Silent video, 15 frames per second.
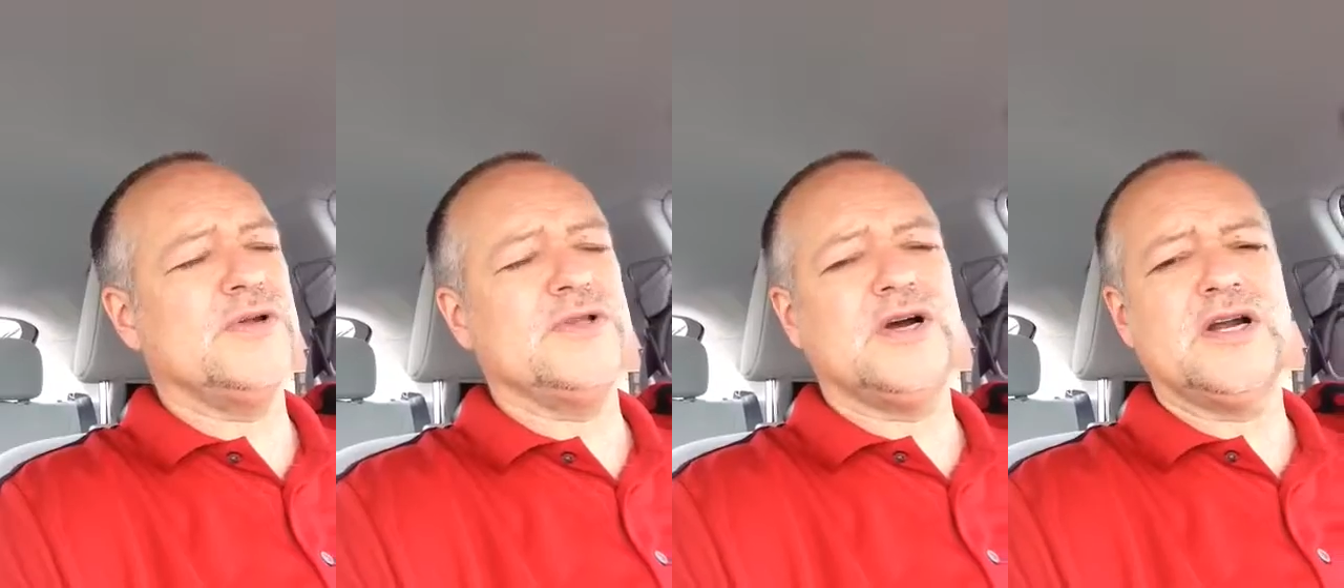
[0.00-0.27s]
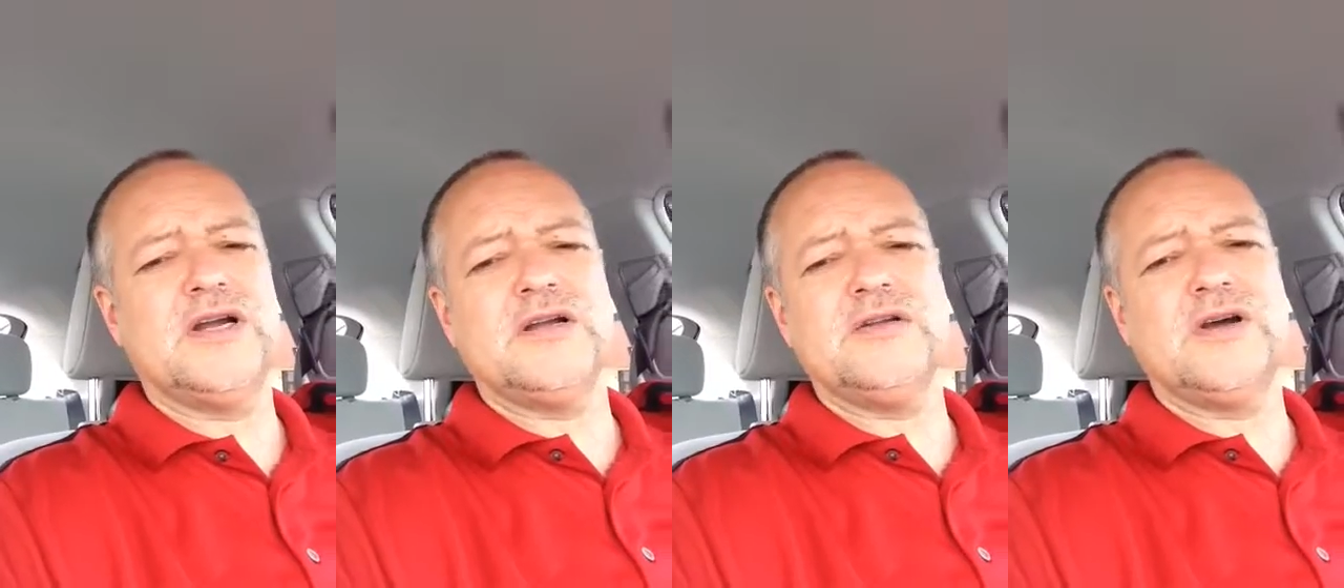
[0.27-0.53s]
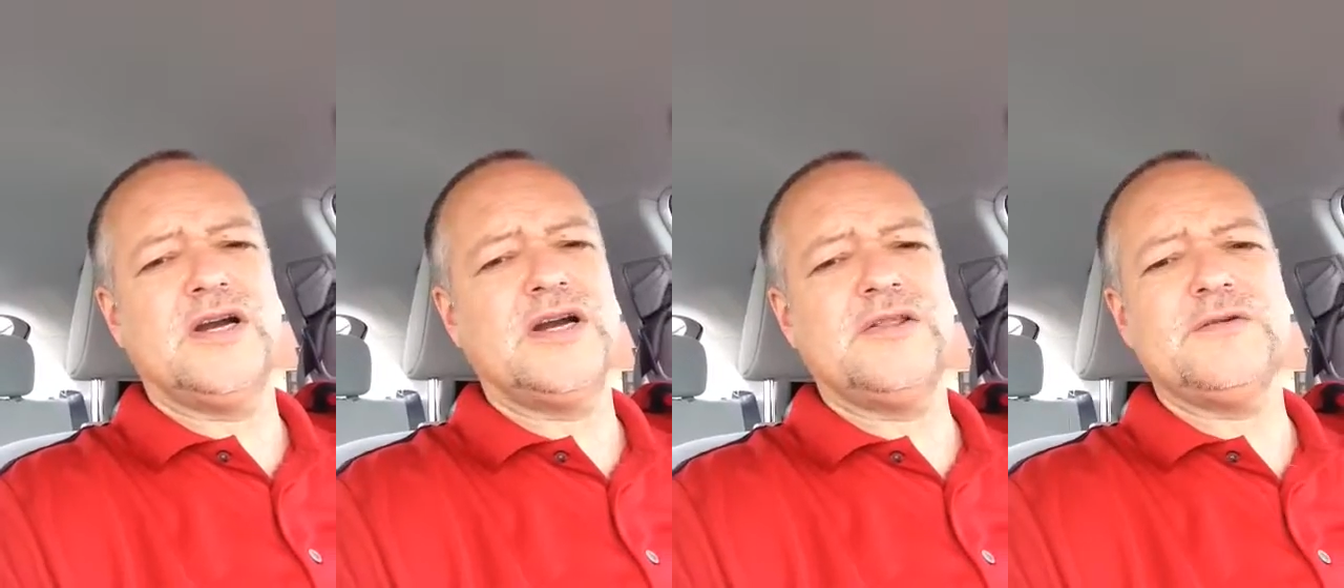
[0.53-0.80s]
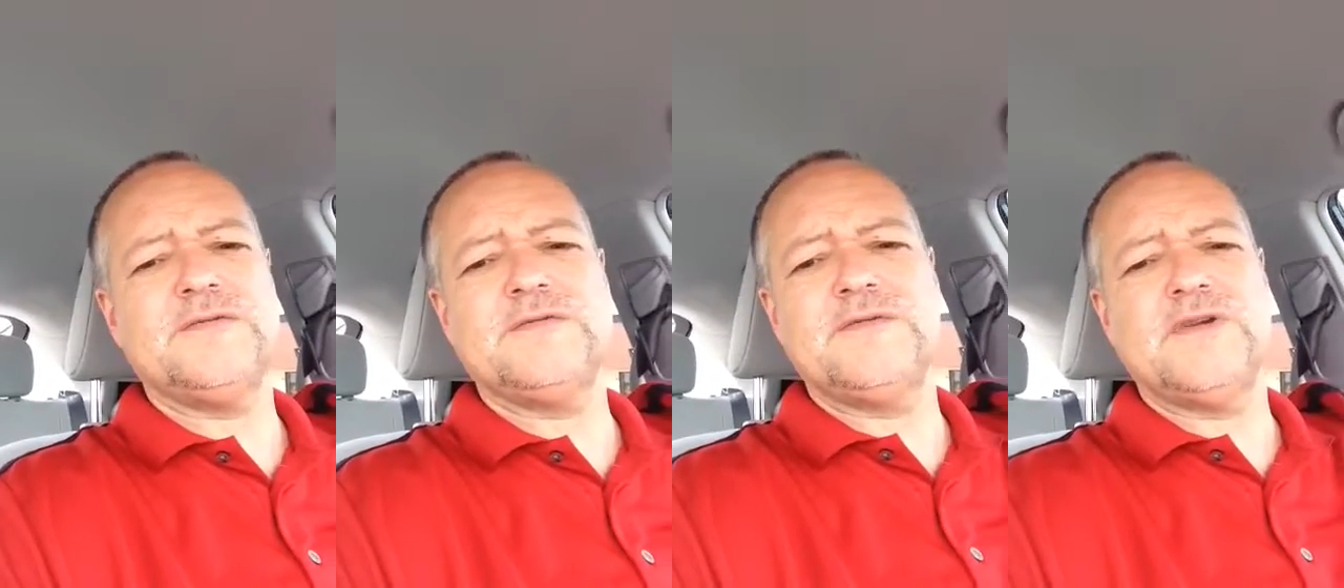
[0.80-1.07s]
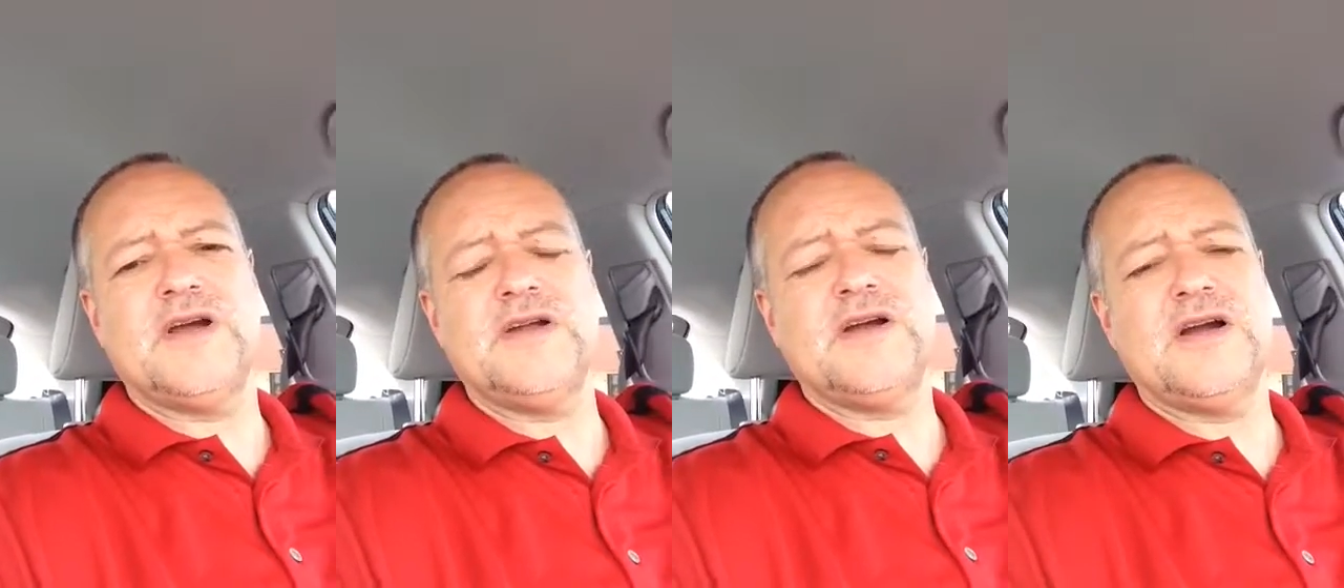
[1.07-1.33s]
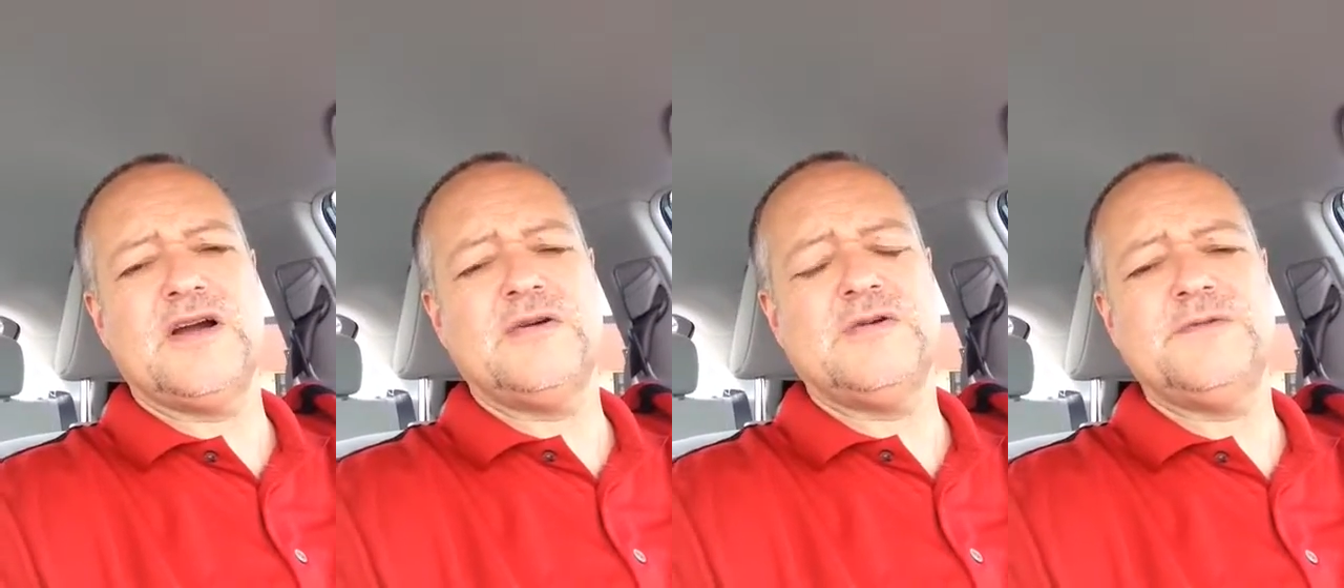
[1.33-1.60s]
but not
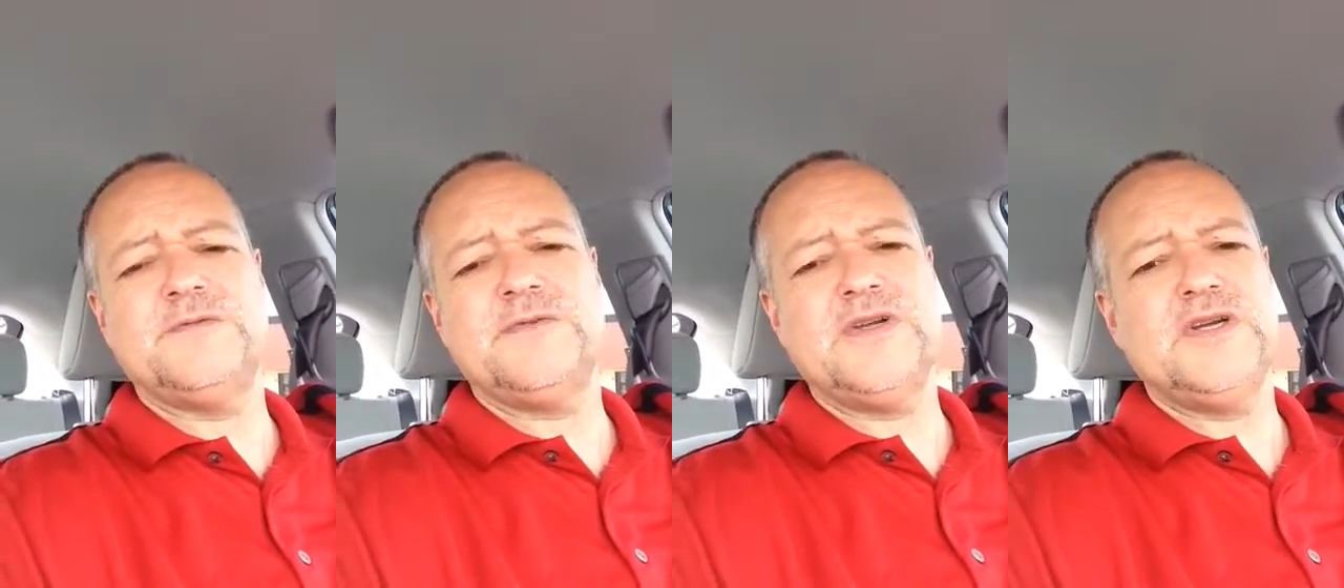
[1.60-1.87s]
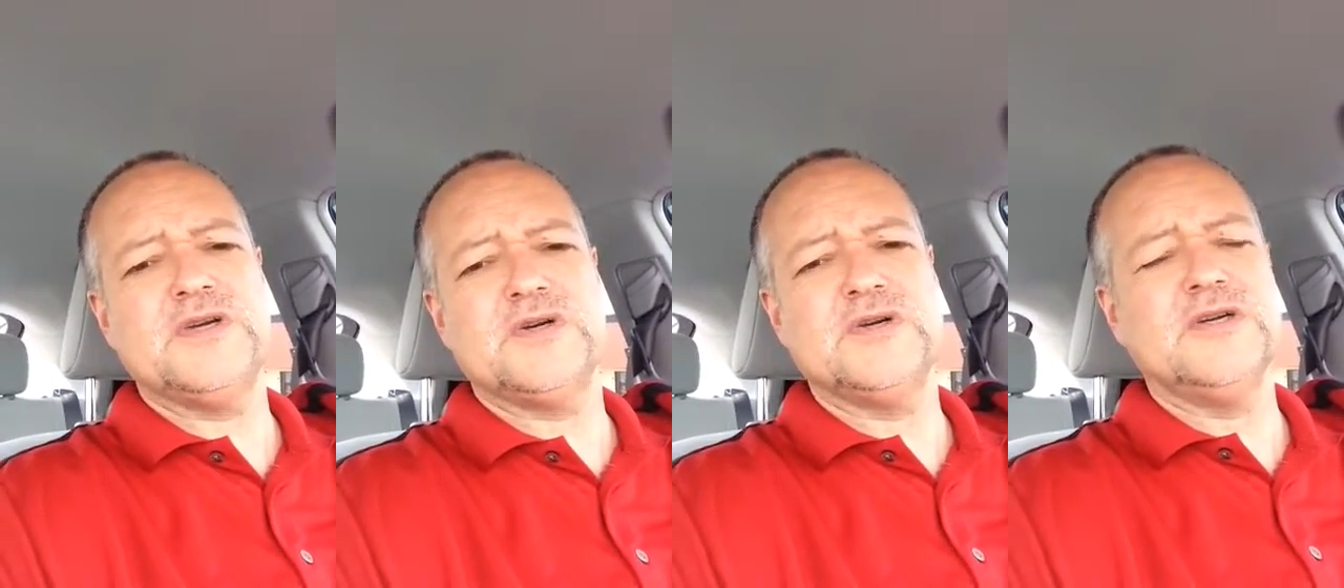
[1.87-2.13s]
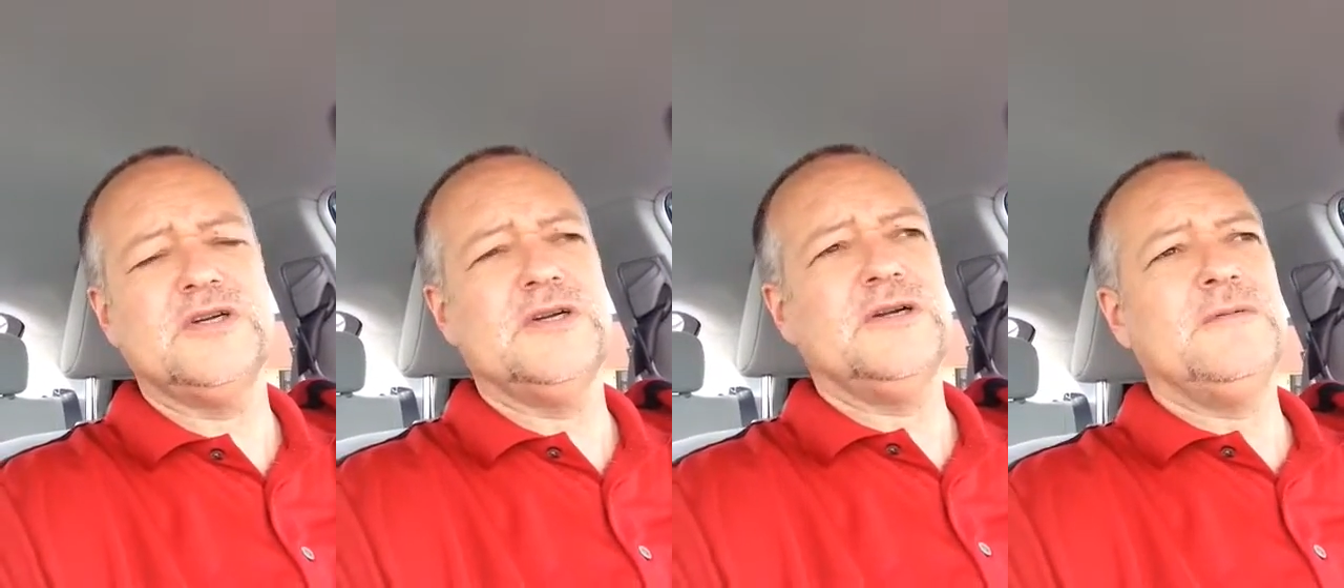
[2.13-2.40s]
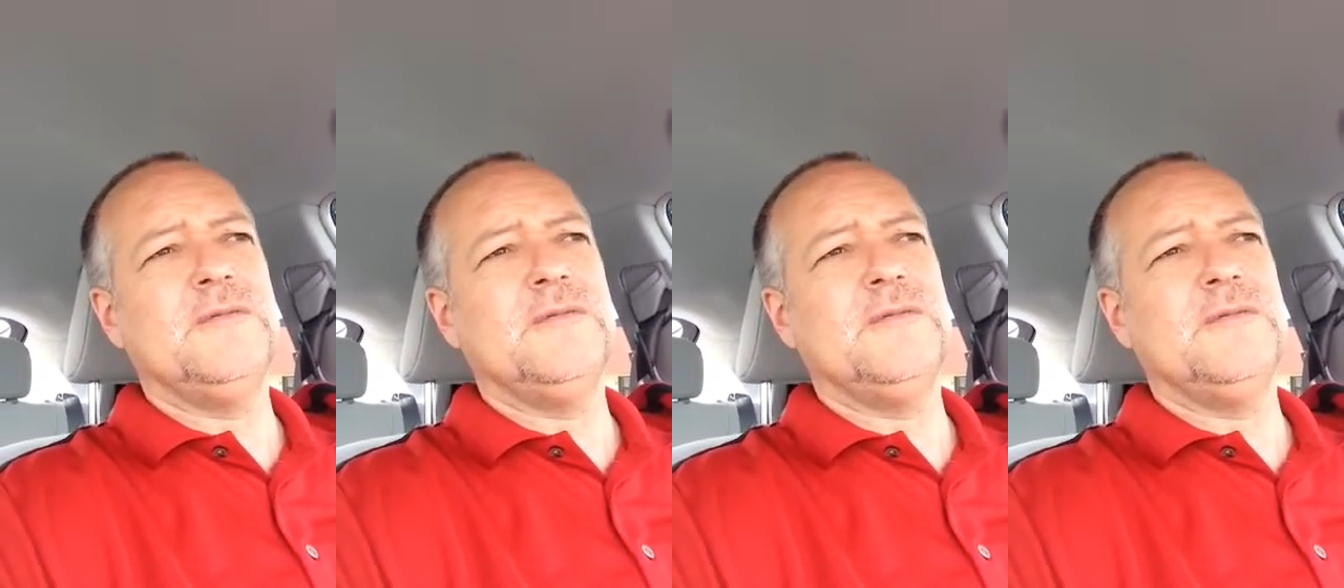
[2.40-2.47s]
out of fear.